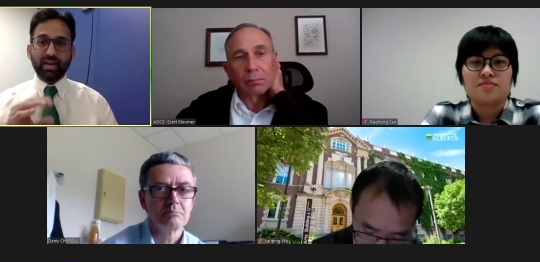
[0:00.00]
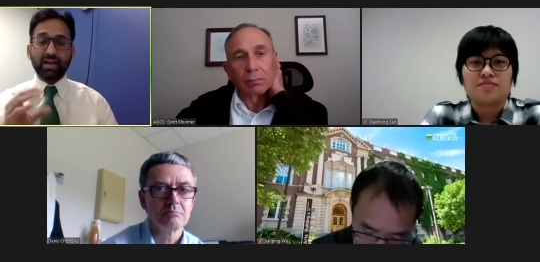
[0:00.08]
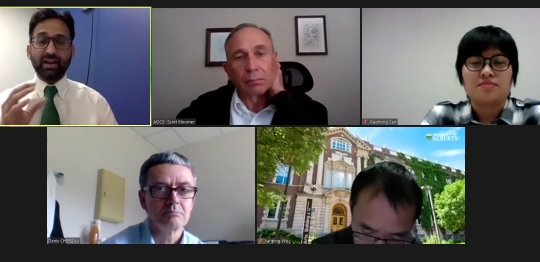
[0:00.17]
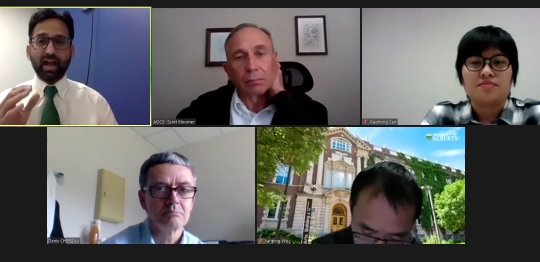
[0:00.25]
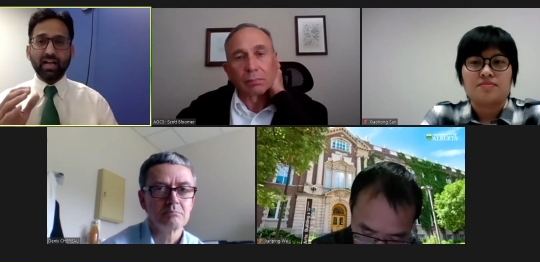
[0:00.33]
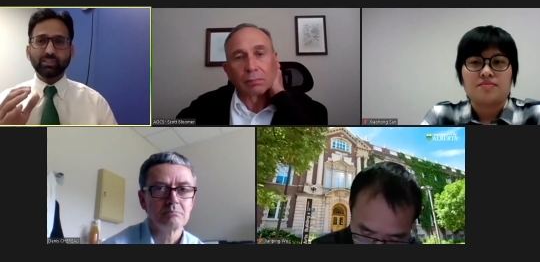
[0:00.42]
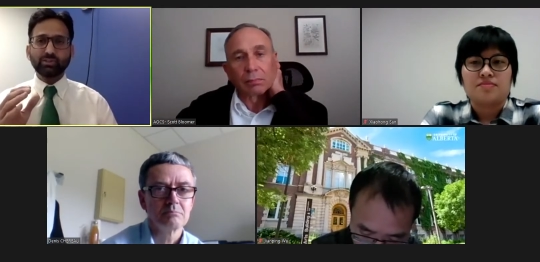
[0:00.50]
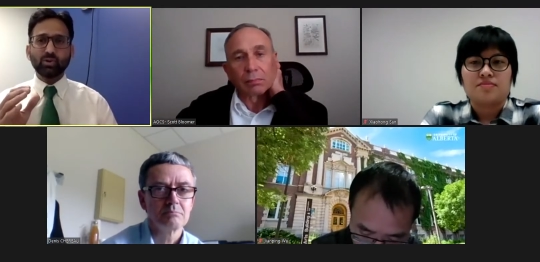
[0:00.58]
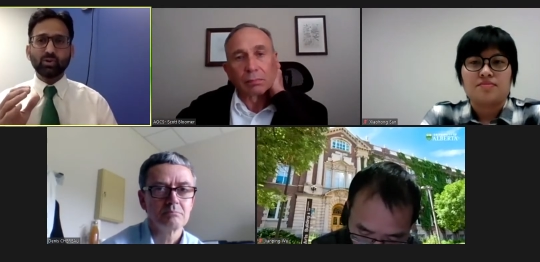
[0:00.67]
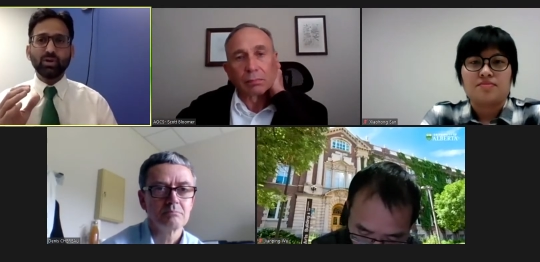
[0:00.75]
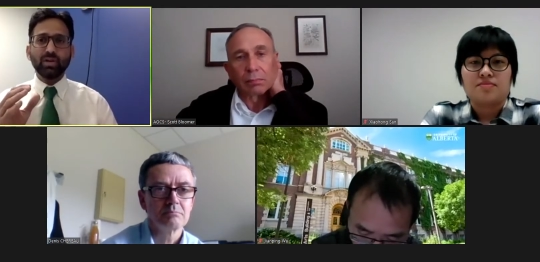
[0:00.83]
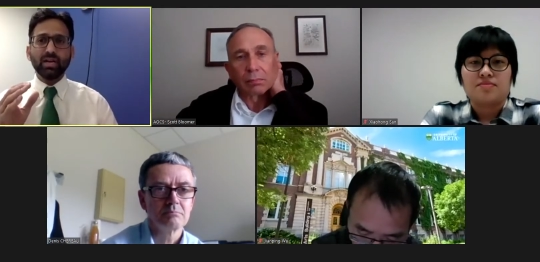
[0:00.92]
Speaker 1: And also
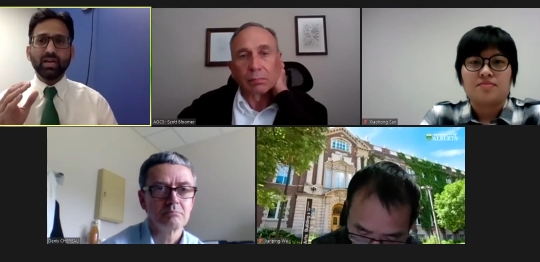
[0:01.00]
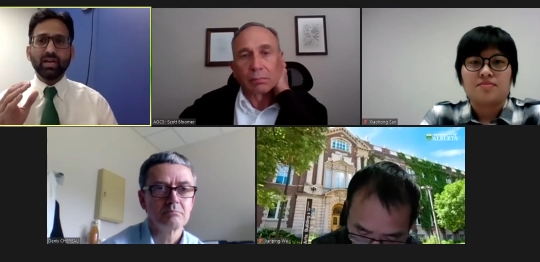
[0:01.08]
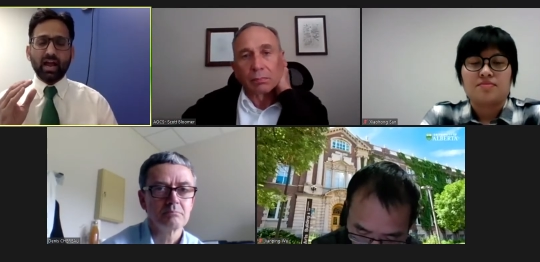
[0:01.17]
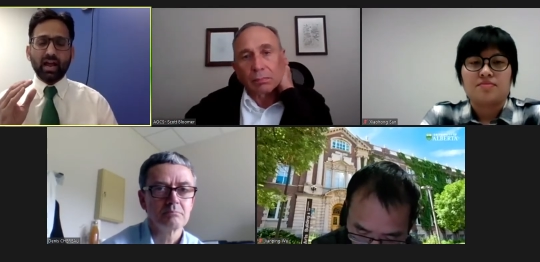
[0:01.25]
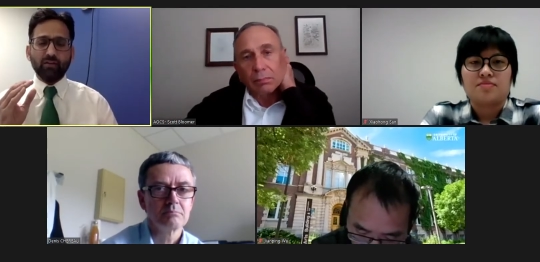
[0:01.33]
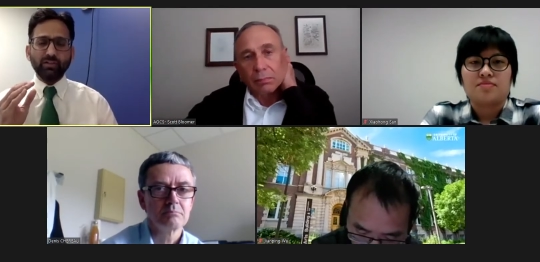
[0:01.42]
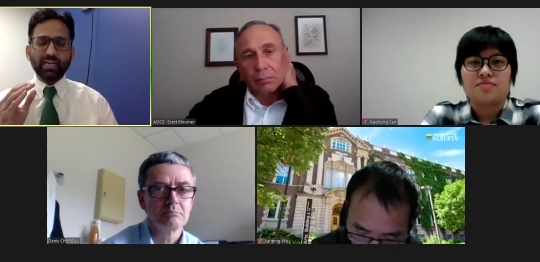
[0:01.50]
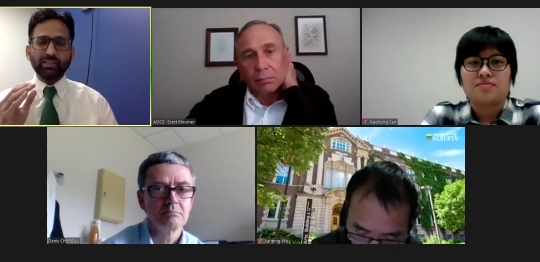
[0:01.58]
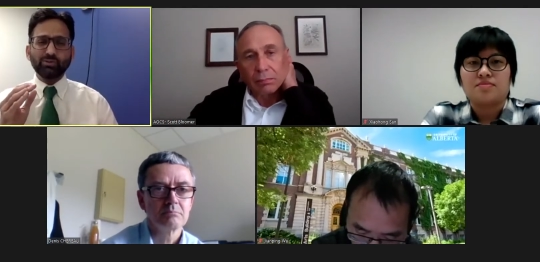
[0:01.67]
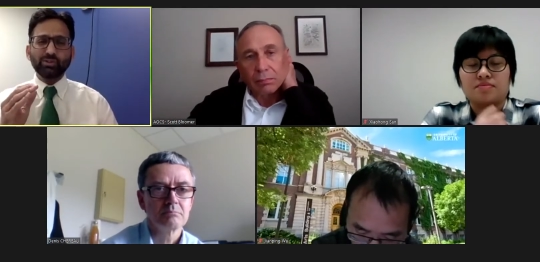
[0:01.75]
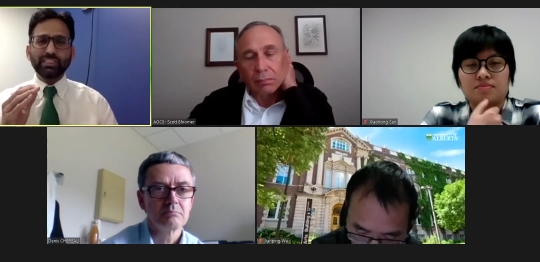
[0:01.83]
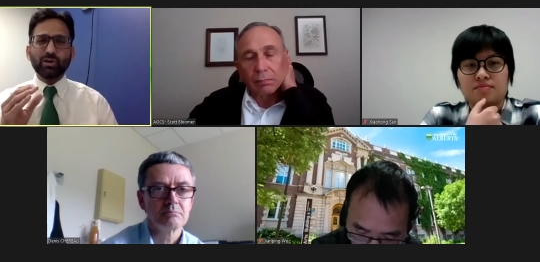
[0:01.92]
uh, we are
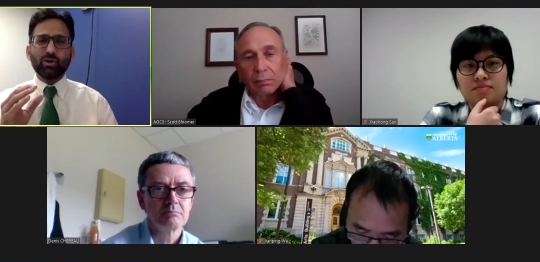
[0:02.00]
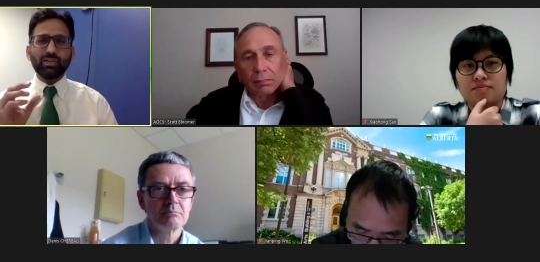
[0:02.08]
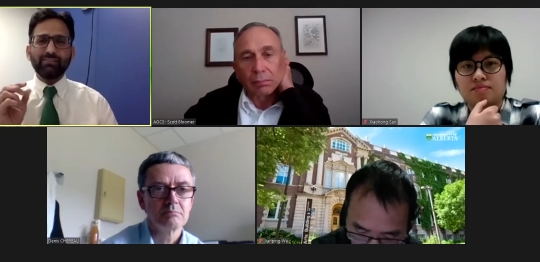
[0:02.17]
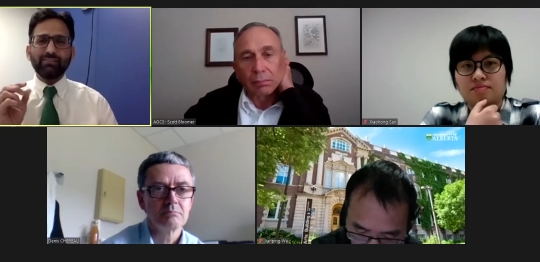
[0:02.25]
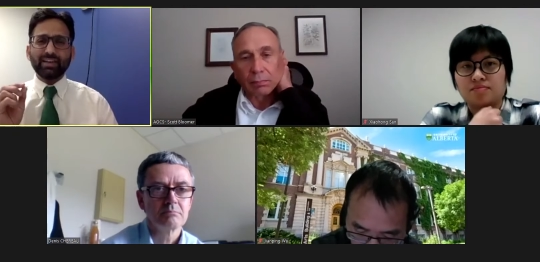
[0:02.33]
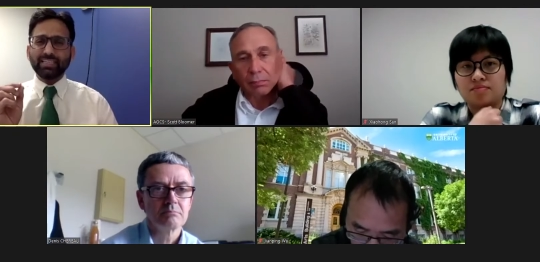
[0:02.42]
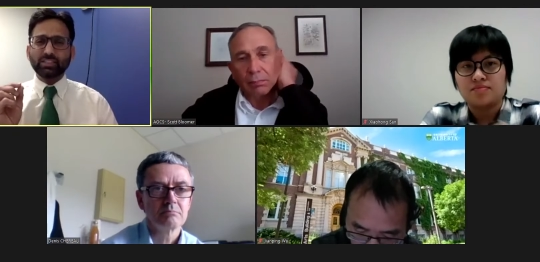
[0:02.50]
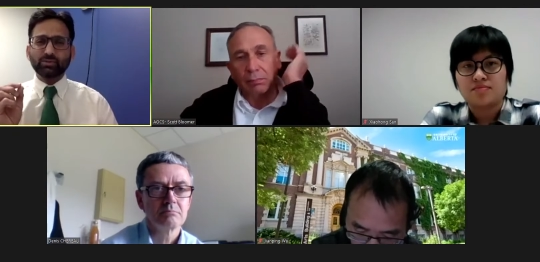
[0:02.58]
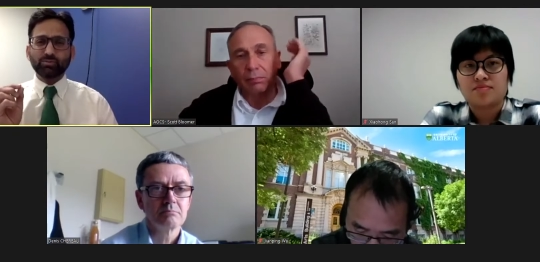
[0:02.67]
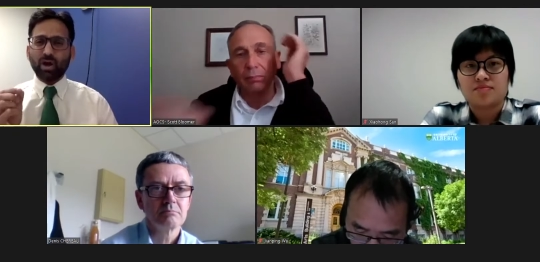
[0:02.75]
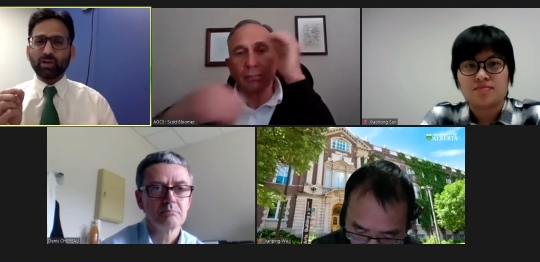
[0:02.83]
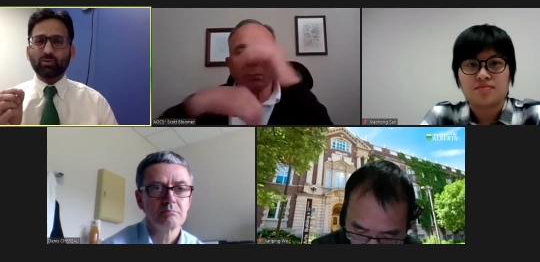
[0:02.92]
using only very
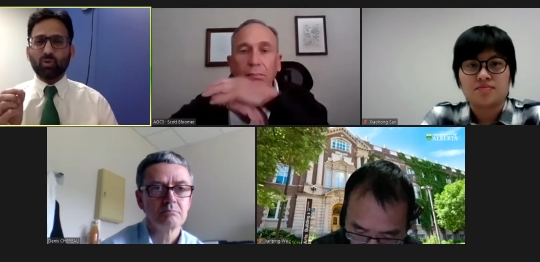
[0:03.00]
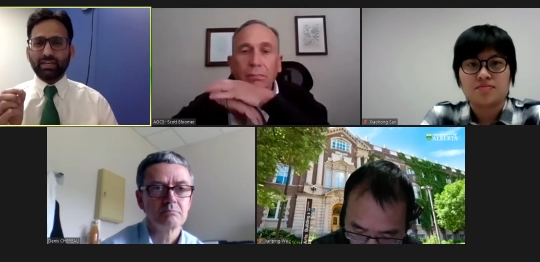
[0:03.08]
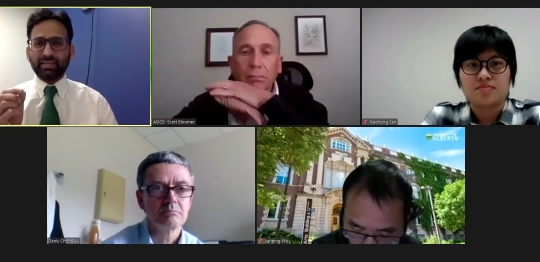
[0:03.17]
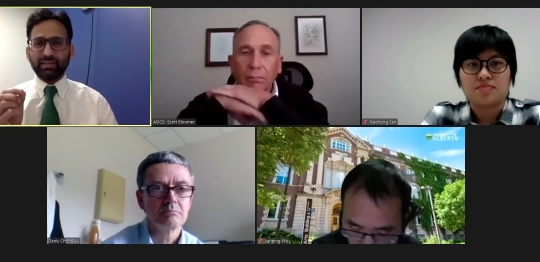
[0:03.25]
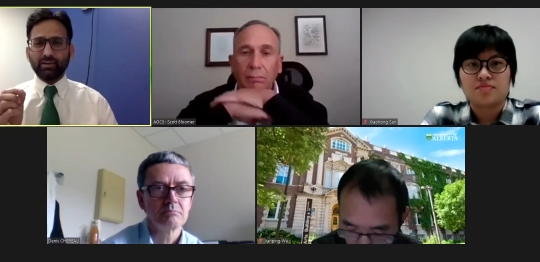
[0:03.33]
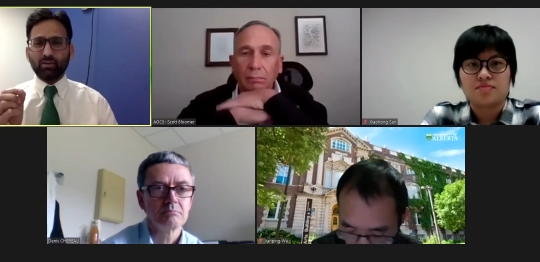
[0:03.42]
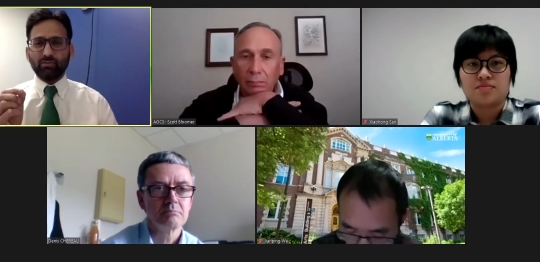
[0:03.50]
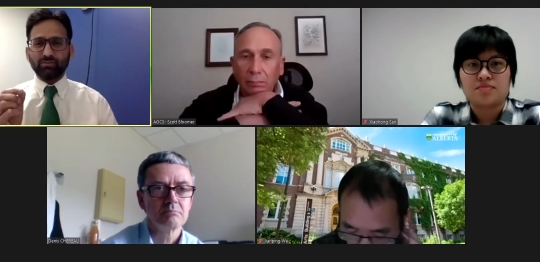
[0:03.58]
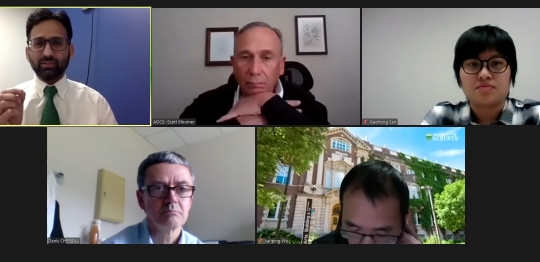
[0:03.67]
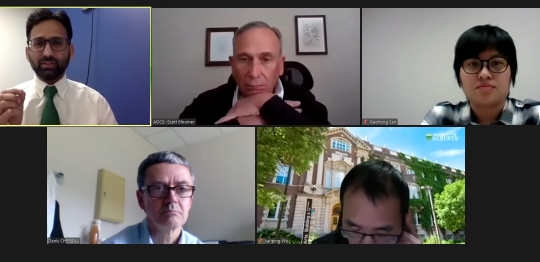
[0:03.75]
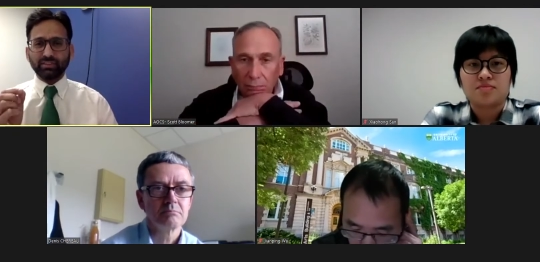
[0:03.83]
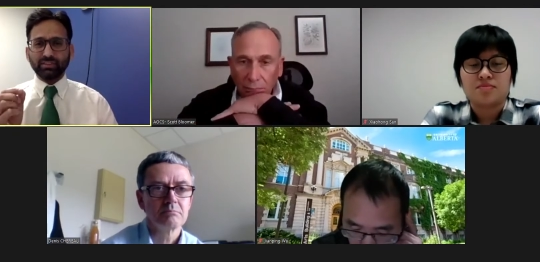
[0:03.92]
small quantity of uh,